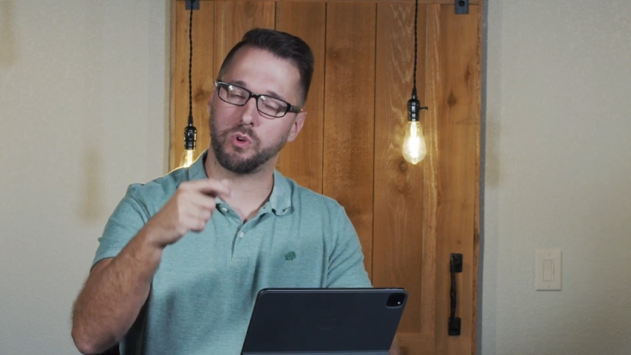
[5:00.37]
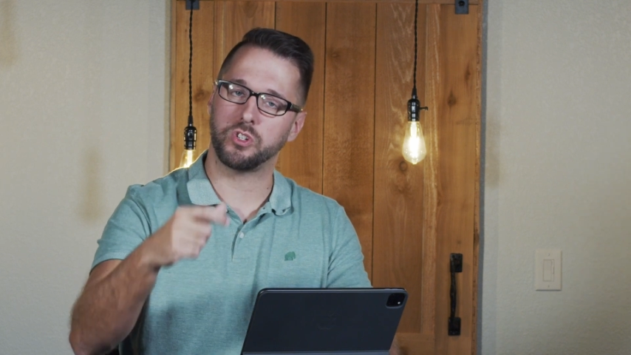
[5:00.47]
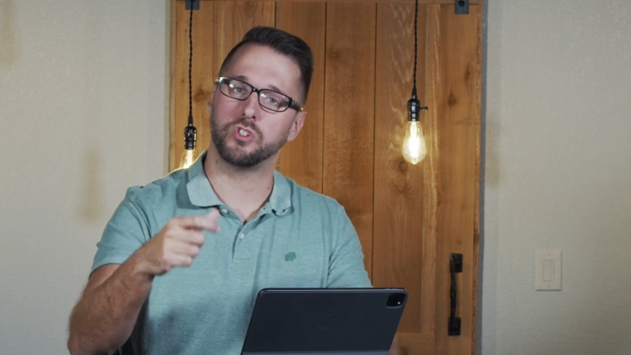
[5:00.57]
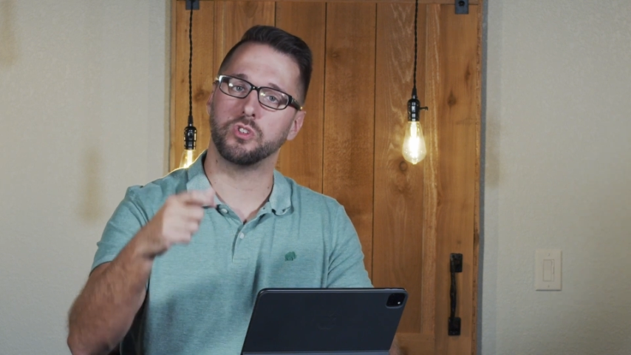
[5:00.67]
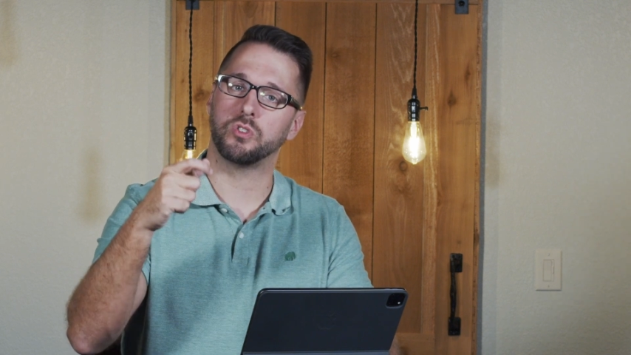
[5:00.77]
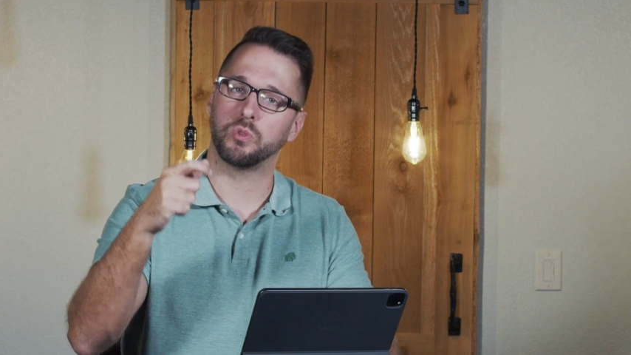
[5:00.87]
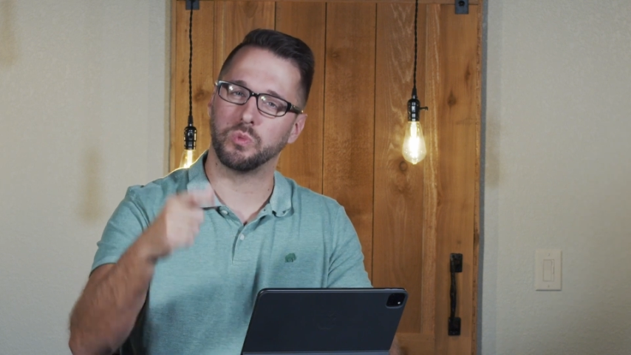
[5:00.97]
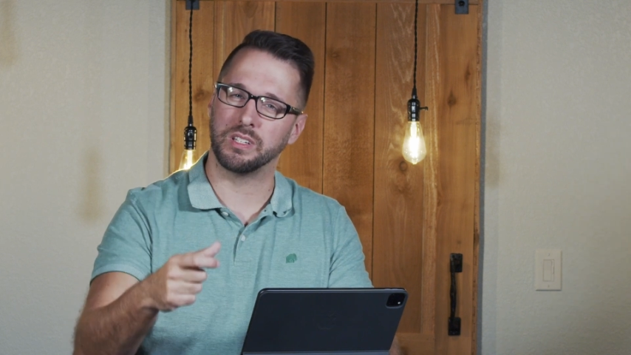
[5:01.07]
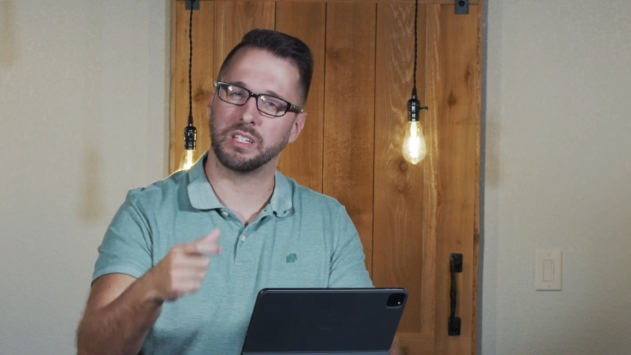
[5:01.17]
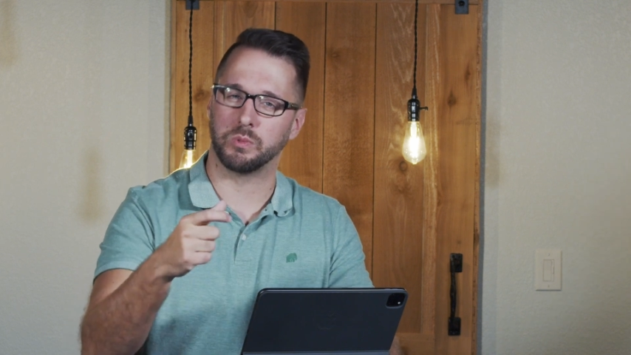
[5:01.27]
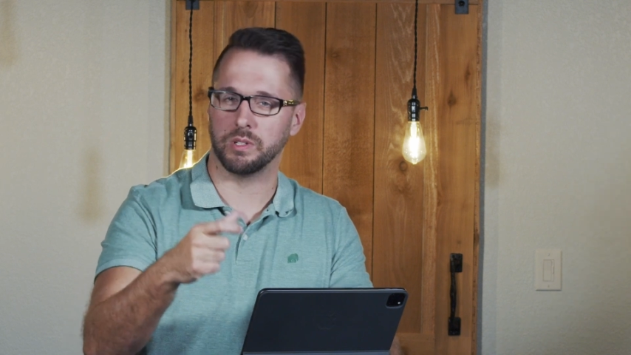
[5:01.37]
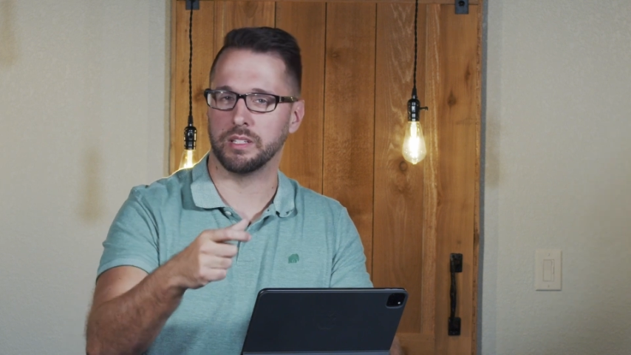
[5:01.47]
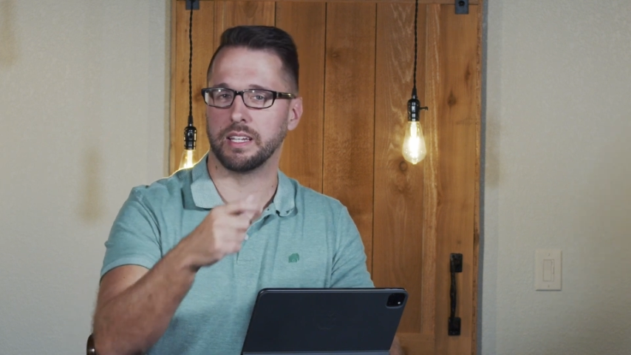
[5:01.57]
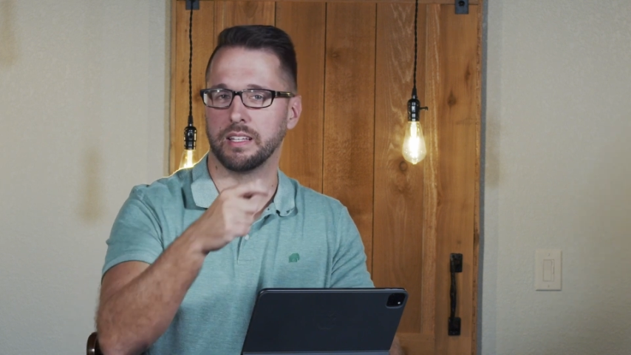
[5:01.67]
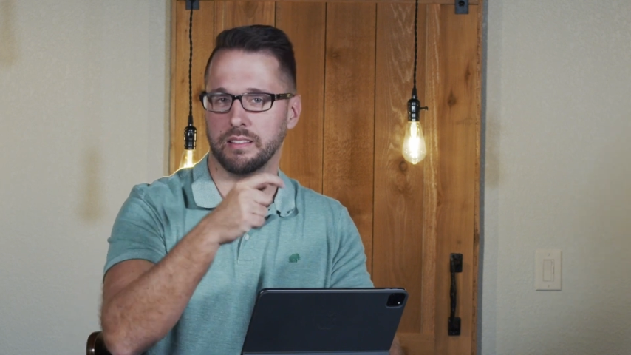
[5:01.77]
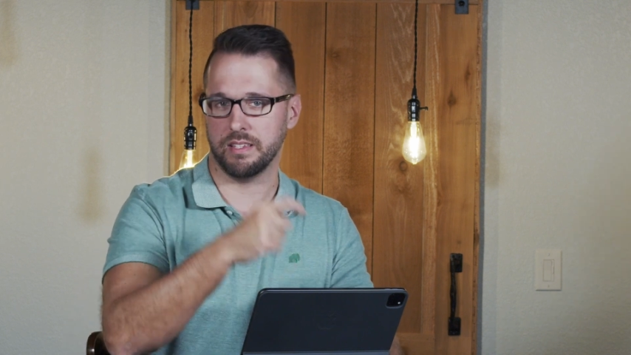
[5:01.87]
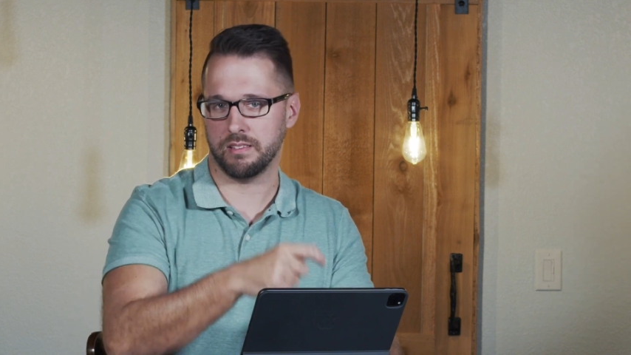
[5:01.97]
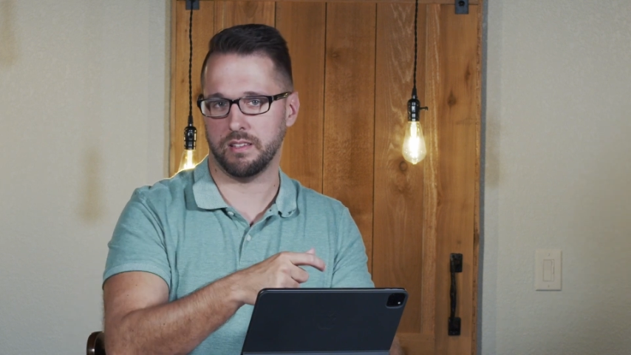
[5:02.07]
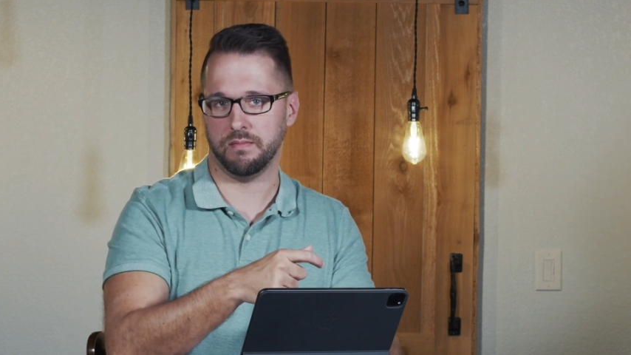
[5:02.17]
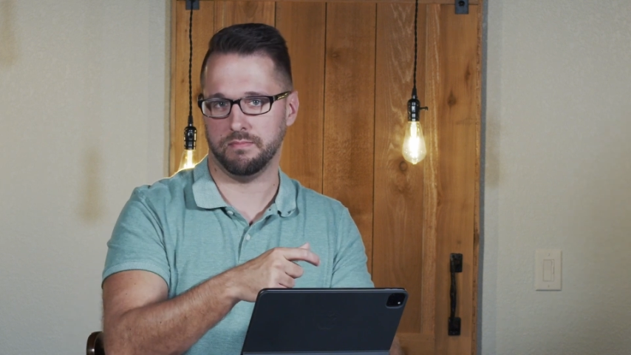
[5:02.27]
forces you to really, really
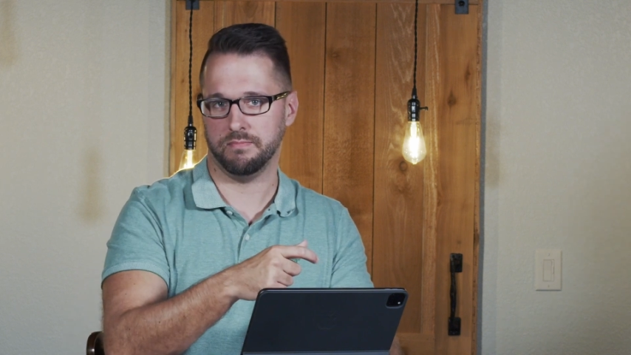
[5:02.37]
listen.